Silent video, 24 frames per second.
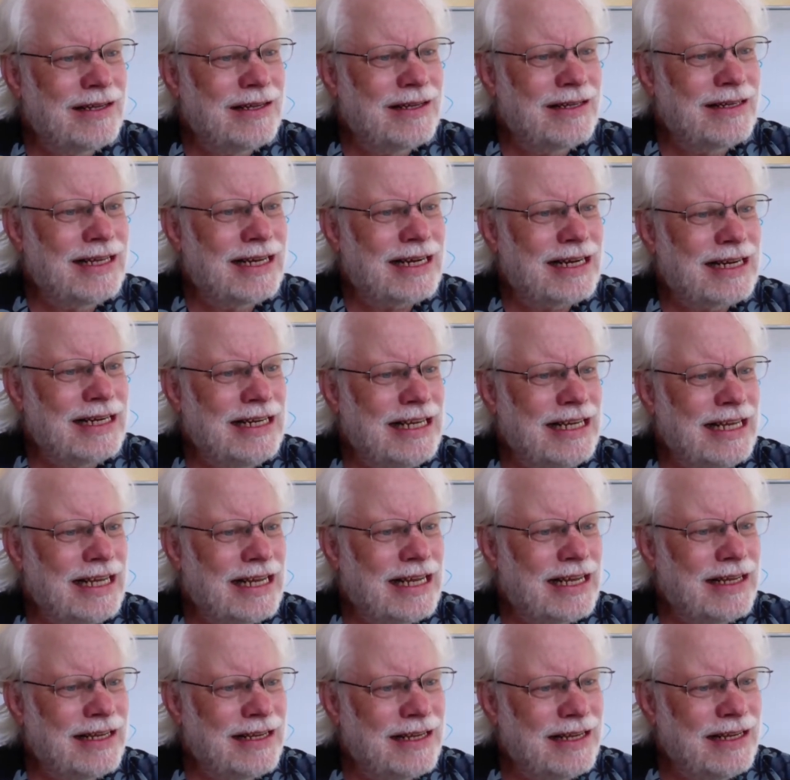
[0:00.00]

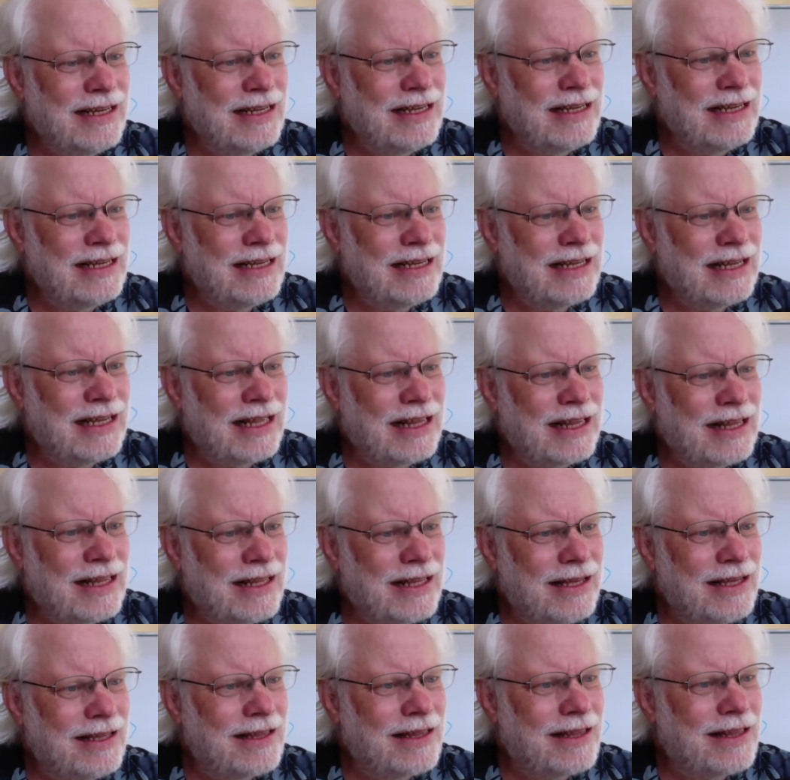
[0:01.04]
technique? I
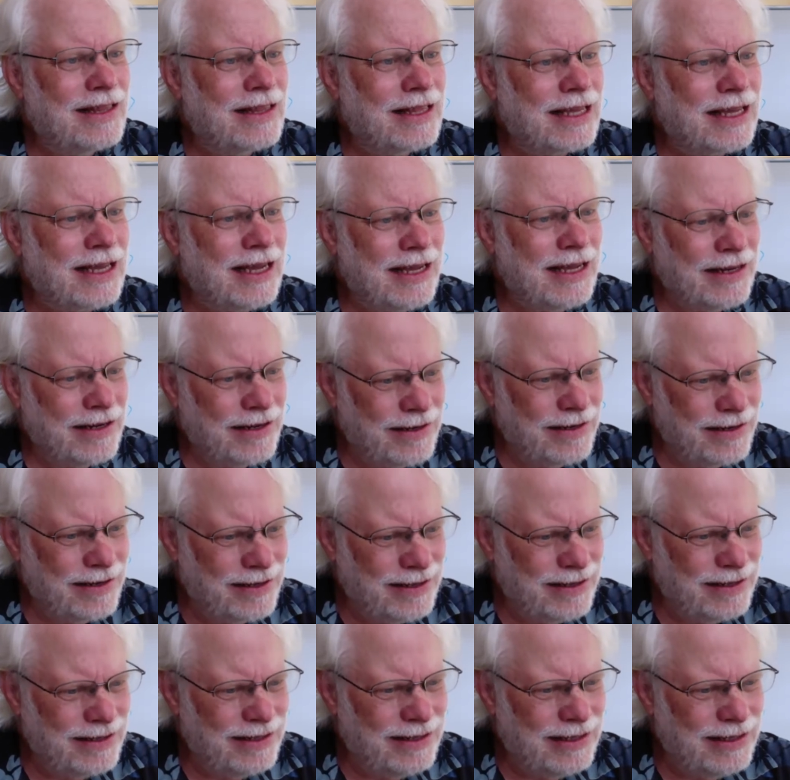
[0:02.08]
think
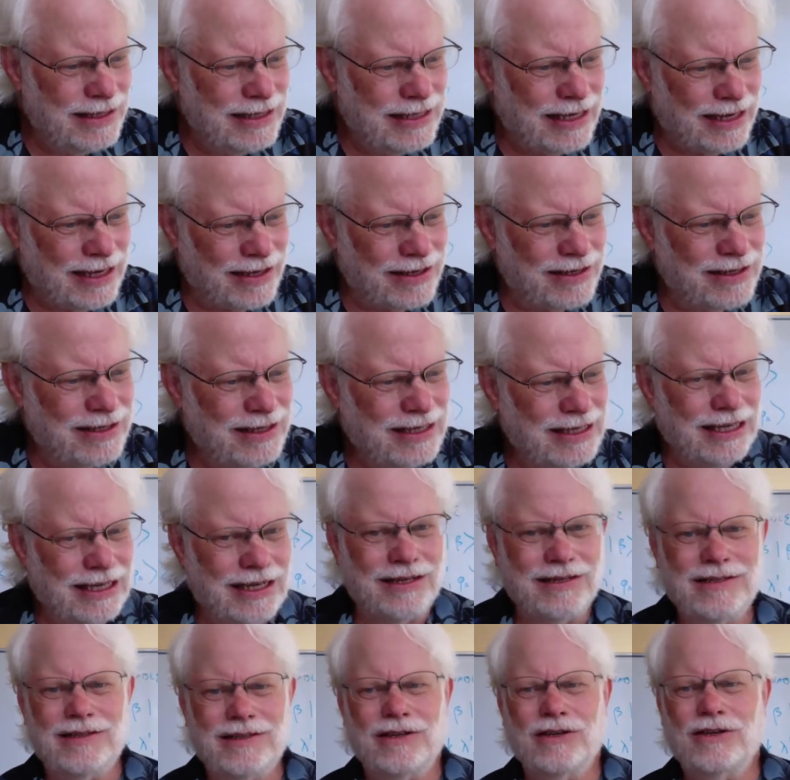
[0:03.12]
yeah,
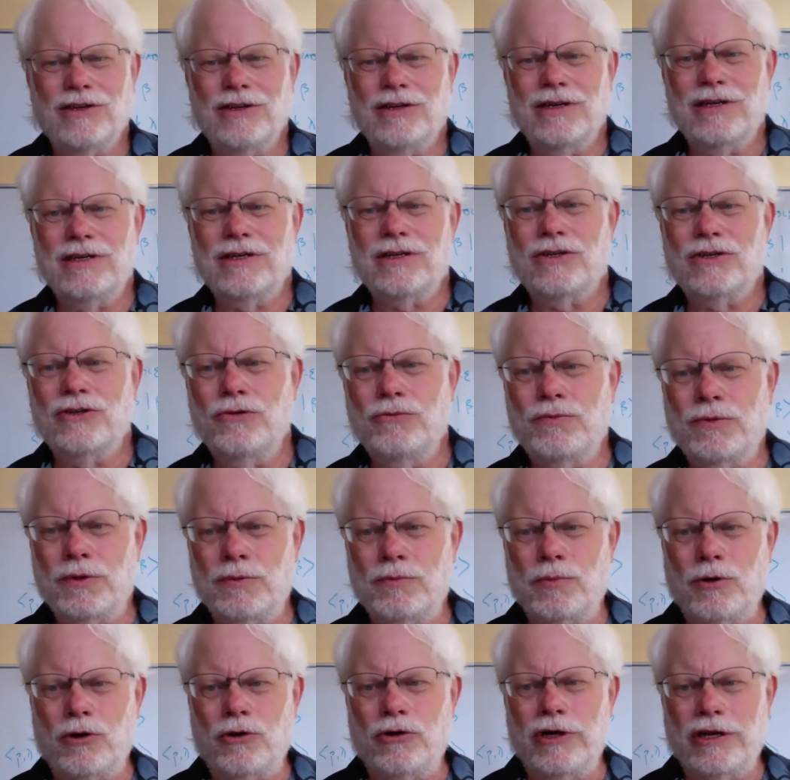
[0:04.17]

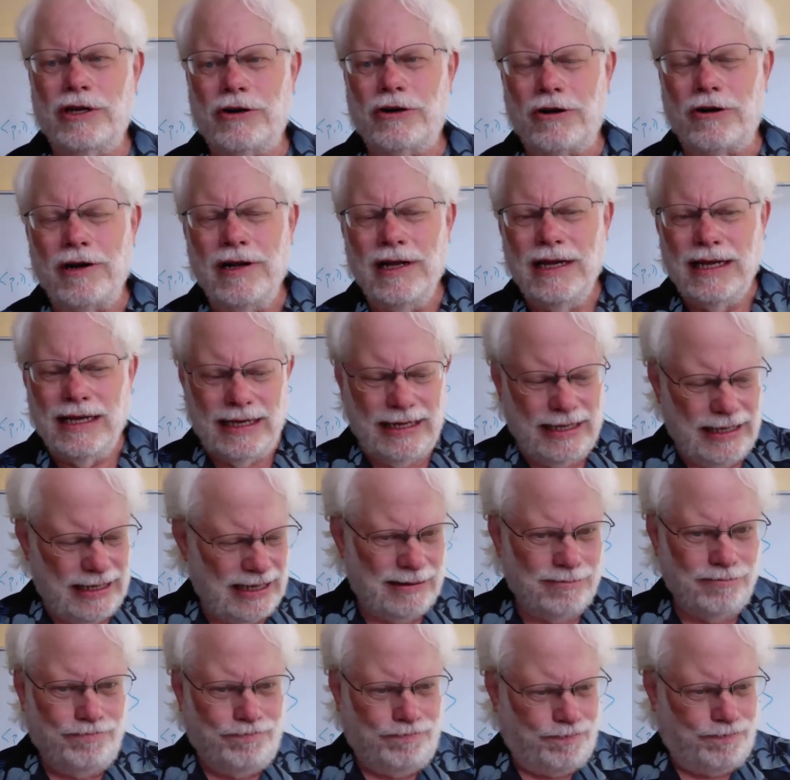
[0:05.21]
Gupta-Bloiler.
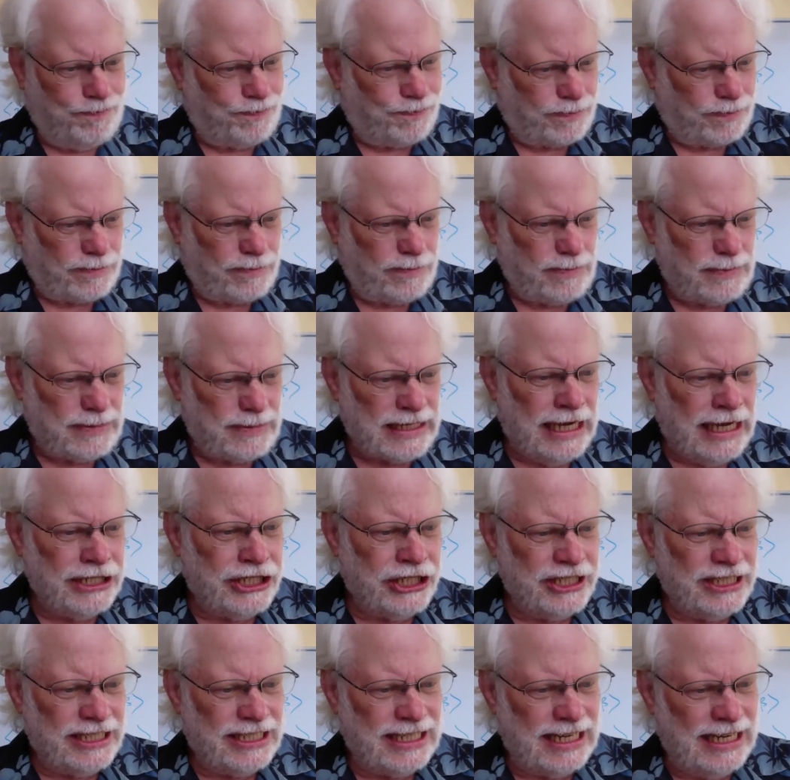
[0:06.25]
I
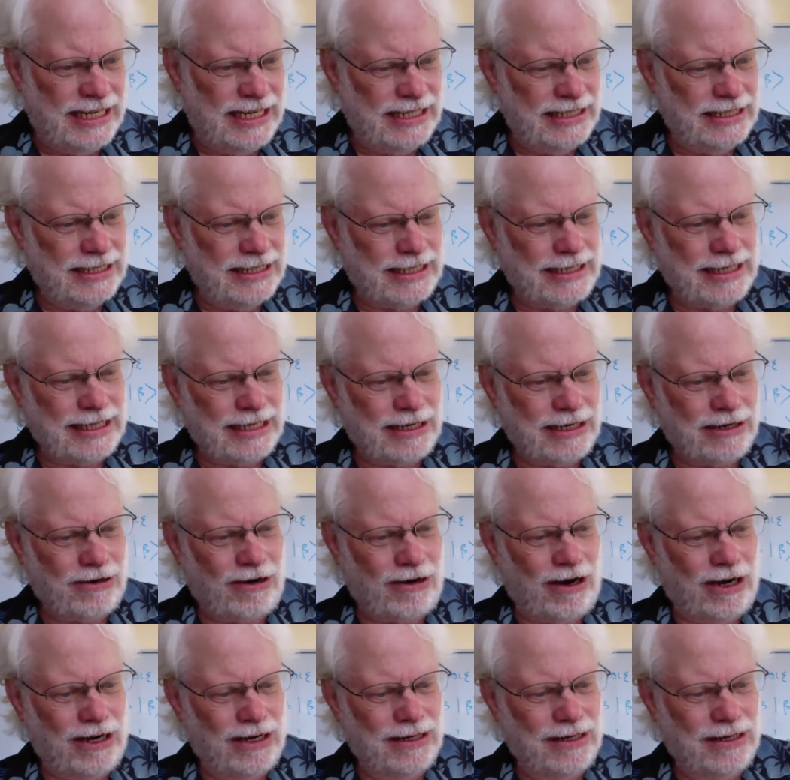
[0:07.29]
should say that there